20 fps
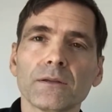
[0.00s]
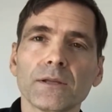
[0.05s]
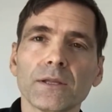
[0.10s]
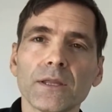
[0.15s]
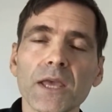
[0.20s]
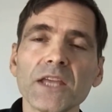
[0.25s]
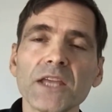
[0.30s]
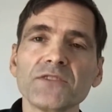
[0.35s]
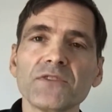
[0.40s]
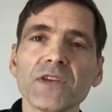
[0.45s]

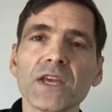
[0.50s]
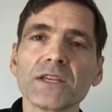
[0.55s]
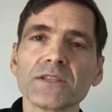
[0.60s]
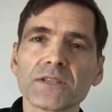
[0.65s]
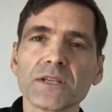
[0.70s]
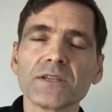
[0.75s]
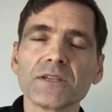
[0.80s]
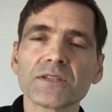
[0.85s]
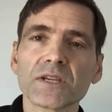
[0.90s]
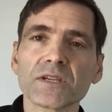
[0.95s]

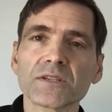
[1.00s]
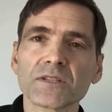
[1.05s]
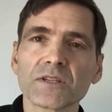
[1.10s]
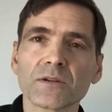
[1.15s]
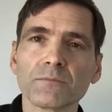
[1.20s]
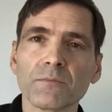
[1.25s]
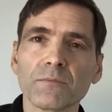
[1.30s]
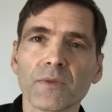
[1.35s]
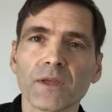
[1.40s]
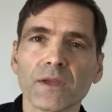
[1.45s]
HVAC
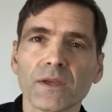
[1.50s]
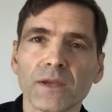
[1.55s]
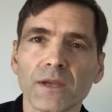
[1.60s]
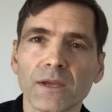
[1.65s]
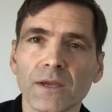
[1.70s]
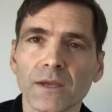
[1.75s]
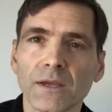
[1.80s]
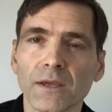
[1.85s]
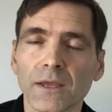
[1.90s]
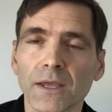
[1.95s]
system,
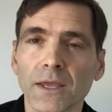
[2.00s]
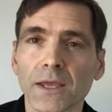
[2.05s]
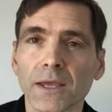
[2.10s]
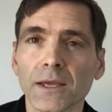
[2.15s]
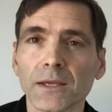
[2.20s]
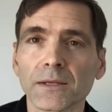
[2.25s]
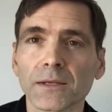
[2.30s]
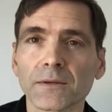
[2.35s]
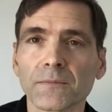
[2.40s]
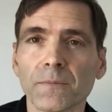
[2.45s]

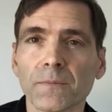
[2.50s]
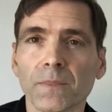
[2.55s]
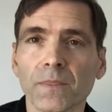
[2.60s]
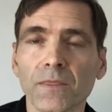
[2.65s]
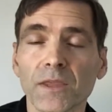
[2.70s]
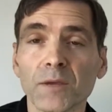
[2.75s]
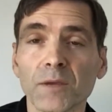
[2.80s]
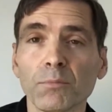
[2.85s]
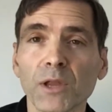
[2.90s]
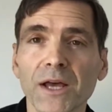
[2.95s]
and
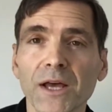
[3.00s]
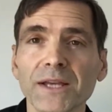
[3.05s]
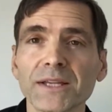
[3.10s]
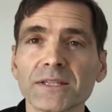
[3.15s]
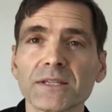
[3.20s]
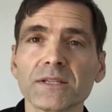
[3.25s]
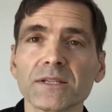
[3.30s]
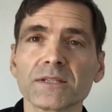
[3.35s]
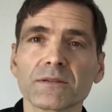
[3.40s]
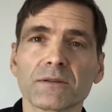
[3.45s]
the
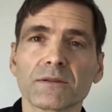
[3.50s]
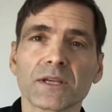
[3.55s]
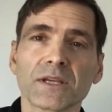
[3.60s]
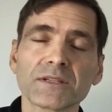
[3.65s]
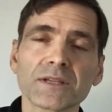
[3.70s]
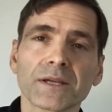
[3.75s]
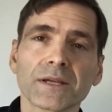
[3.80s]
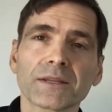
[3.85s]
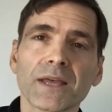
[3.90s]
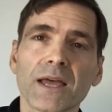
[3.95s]
appliances,
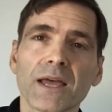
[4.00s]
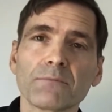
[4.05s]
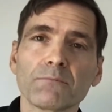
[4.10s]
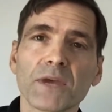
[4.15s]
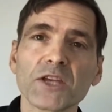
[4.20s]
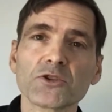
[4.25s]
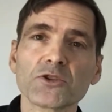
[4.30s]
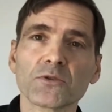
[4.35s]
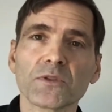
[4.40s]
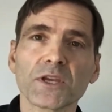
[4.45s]
things like that,
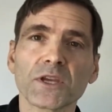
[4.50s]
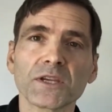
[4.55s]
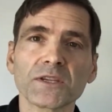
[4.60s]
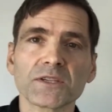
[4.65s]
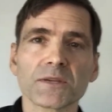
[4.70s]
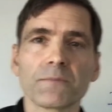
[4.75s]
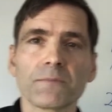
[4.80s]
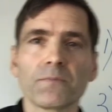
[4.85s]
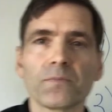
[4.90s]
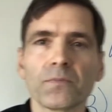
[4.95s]
major
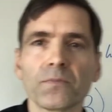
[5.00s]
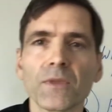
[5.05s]
things.